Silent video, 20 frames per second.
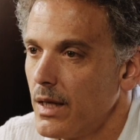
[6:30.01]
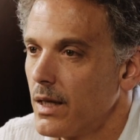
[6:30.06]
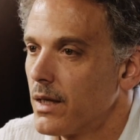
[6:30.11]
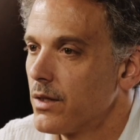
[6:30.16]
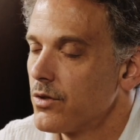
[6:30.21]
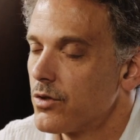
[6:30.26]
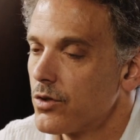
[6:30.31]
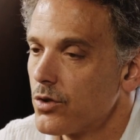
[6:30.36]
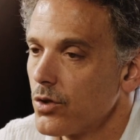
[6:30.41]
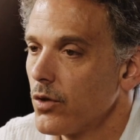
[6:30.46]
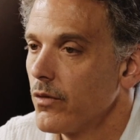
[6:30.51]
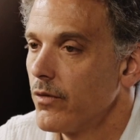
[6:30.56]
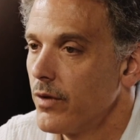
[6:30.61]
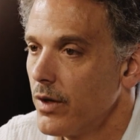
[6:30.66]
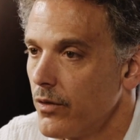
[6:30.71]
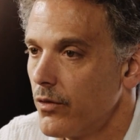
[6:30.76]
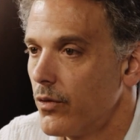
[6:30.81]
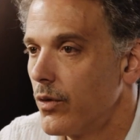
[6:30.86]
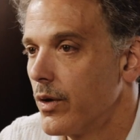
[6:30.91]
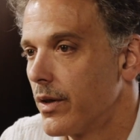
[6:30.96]
being
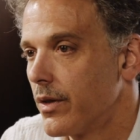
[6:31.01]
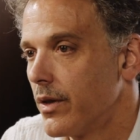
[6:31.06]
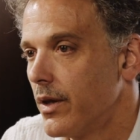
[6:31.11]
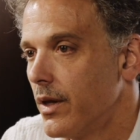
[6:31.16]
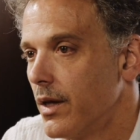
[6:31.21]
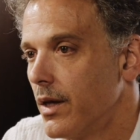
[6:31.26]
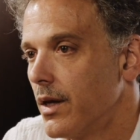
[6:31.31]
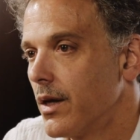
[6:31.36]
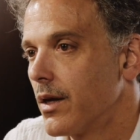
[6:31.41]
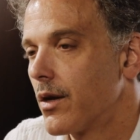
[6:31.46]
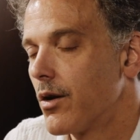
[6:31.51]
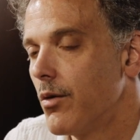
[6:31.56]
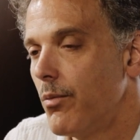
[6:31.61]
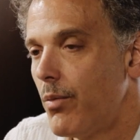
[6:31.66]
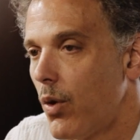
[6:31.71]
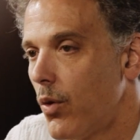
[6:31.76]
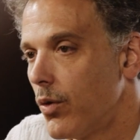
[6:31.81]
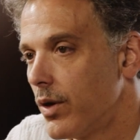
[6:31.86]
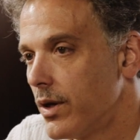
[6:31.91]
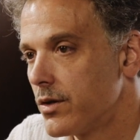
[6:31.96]
conservative with
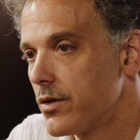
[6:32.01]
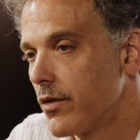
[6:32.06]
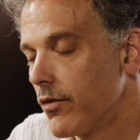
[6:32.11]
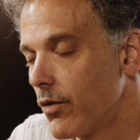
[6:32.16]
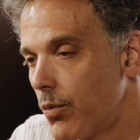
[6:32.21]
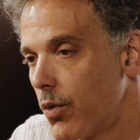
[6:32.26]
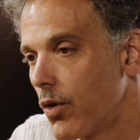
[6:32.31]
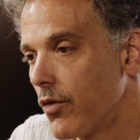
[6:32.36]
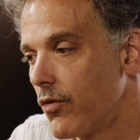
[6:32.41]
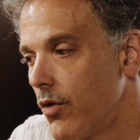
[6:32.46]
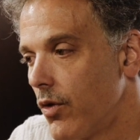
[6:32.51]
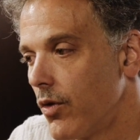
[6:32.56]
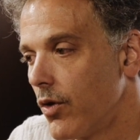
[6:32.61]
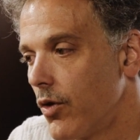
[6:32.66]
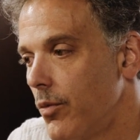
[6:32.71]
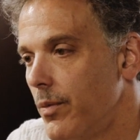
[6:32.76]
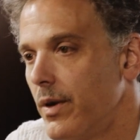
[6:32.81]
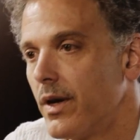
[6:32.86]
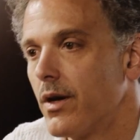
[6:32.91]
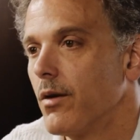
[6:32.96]
components of the
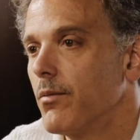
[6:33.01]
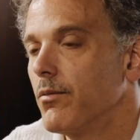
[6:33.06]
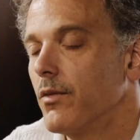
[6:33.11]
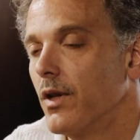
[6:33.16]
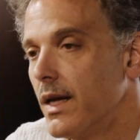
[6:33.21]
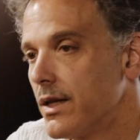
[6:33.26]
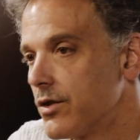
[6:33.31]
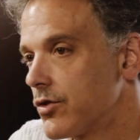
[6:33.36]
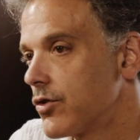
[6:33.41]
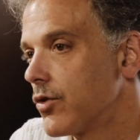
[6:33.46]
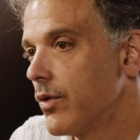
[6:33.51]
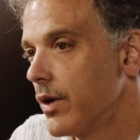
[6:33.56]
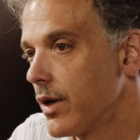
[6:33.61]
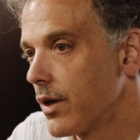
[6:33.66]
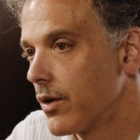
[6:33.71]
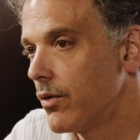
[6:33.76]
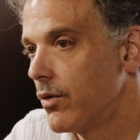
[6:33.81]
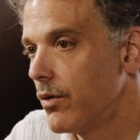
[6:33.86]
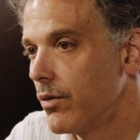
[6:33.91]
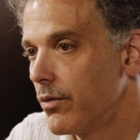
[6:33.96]
portfolio become less
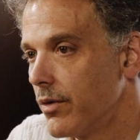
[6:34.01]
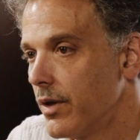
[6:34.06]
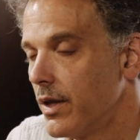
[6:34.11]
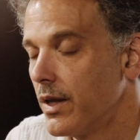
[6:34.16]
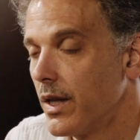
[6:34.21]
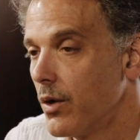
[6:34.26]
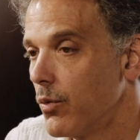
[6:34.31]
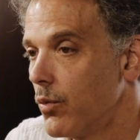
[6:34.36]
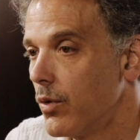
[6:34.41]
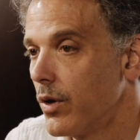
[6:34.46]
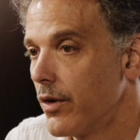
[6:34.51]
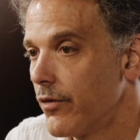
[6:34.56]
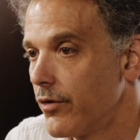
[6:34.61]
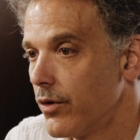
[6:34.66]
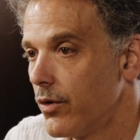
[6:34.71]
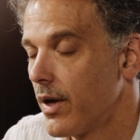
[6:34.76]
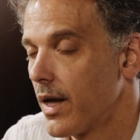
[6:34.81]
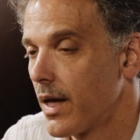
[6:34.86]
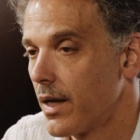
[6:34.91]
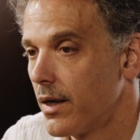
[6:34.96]
critical than they would
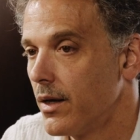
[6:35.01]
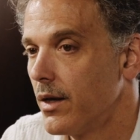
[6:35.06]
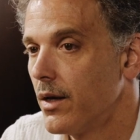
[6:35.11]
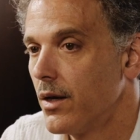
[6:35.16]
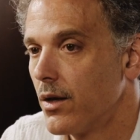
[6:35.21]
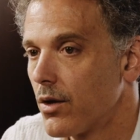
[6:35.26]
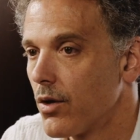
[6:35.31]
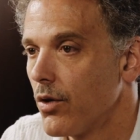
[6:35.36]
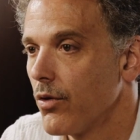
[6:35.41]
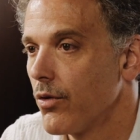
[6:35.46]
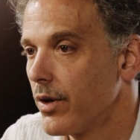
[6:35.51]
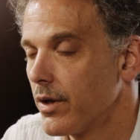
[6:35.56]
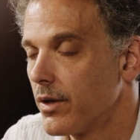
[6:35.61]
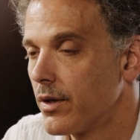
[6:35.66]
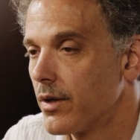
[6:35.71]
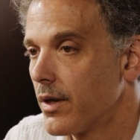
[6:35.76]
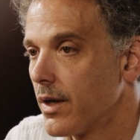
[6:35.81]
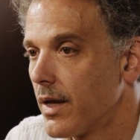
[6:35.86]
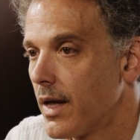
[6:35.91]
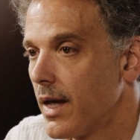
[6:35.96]
if you had
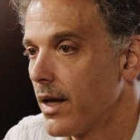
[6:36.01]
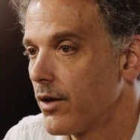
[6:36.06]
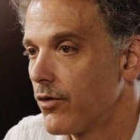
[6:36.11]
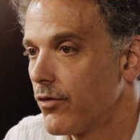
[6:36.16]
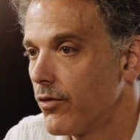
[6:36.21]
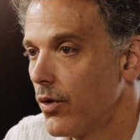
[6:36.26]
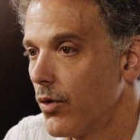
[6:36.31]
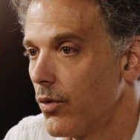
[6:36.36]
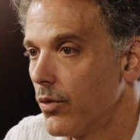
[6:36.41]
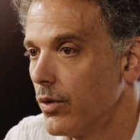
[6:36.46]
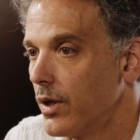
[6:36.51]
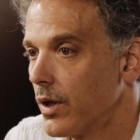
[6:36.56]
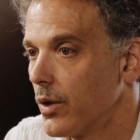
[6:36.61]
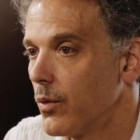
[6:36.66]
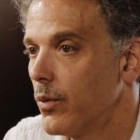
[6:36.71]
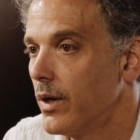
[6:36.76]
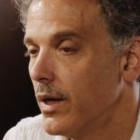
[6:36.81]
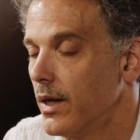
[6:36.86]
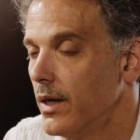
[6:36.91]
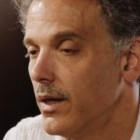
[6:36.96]
current cash flow and
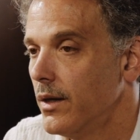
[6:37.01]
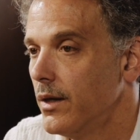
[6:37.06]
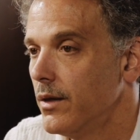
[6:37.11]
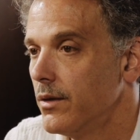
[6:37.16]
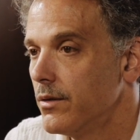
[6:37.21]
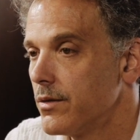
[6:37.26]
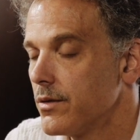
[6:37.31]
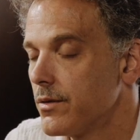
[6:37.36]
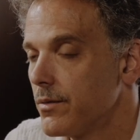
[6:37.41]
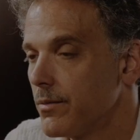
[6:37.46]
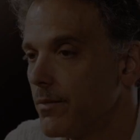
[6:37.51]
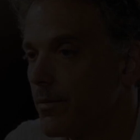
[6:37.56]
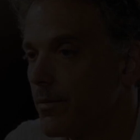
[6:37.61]
liquidity needs.